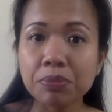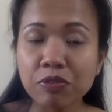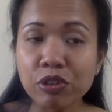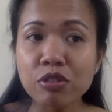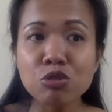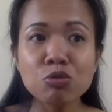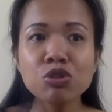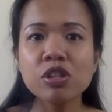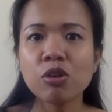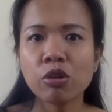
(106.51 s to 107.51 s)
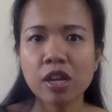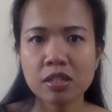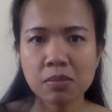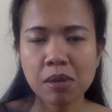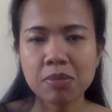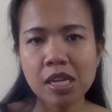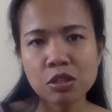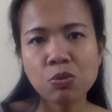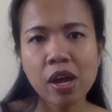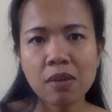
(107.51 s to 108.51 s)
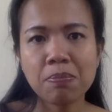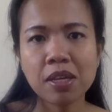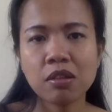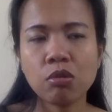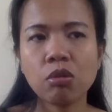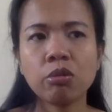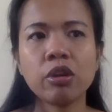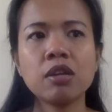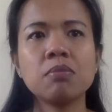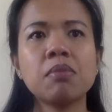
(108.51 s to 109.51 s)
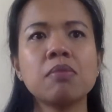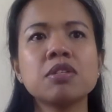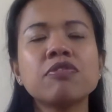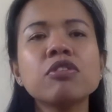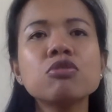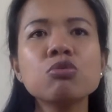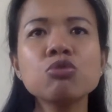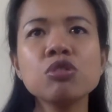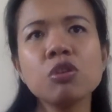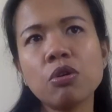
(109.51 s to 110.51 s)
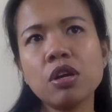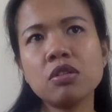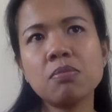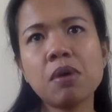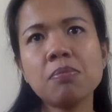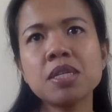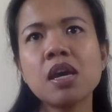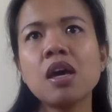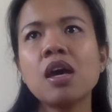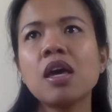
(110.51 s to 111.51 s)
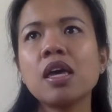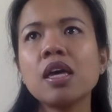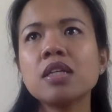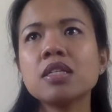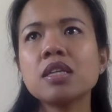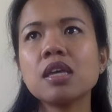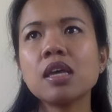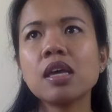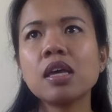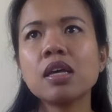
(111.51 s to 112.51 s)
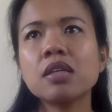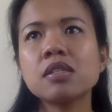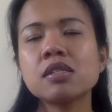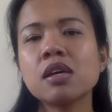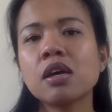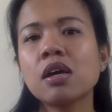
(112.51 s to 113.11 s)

for the socially oriented moms, that's why I picked the goal-oriented moms. For the socially oriented moms, it is